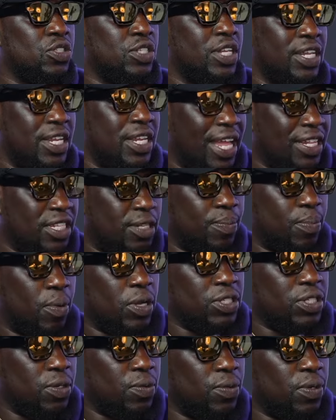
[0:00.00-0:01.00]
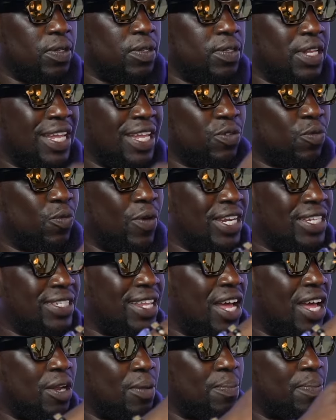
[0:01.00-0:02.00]
Like they had to punch it they had to write it
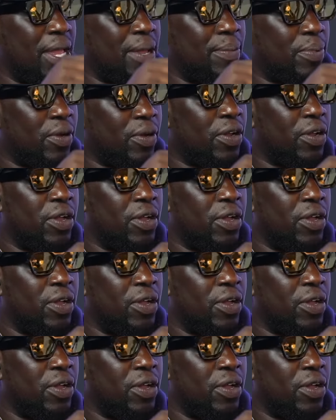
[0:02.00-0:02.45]
down on paper.